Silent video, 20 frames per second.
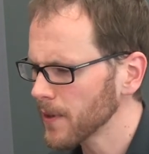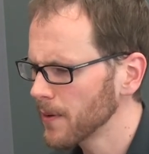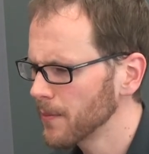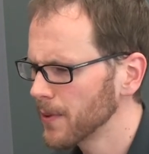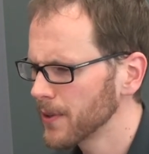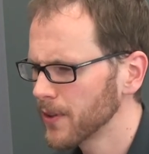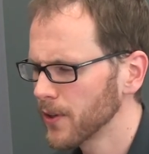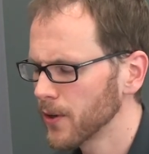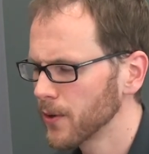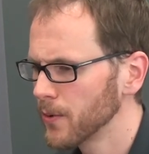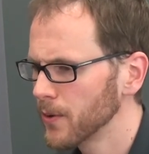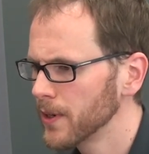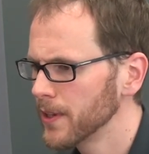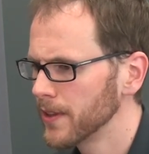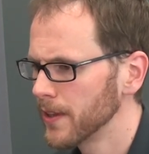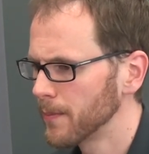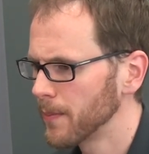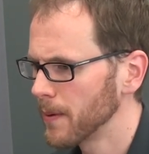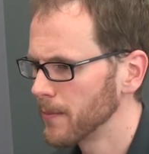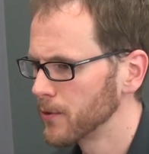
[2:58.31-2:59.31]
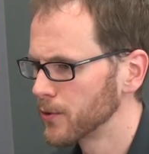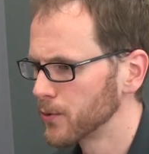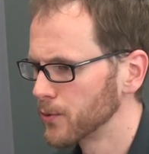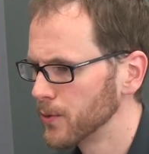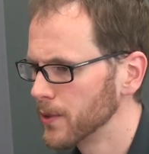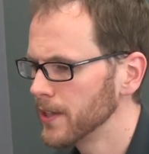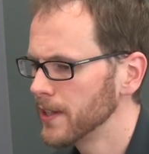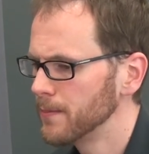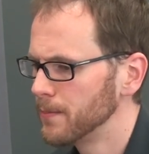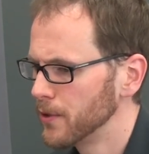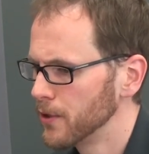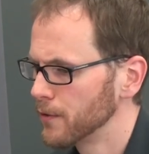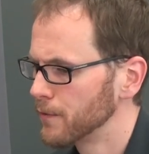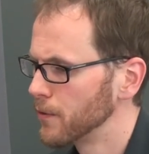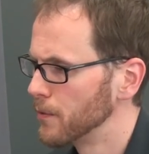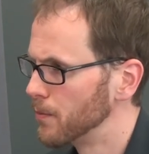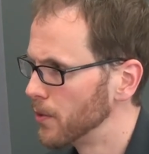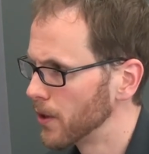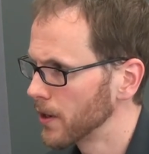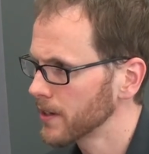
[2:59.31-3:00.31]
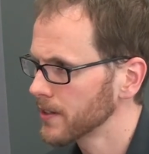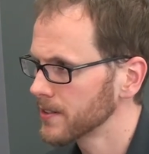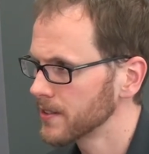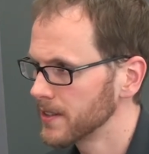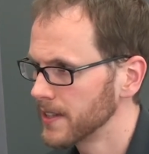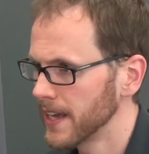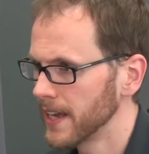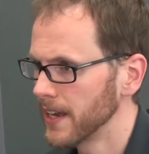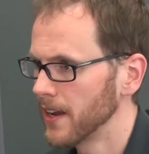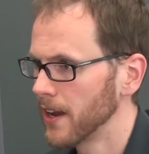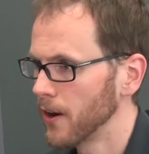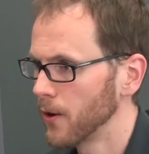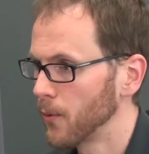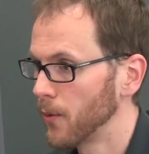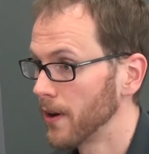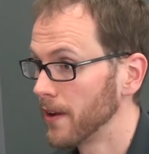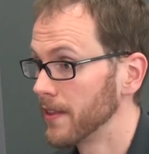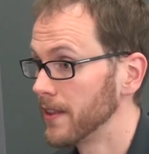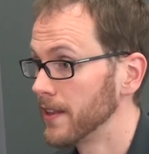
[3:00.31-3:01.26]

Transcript: But they're re they publish really beautiful books. They are one of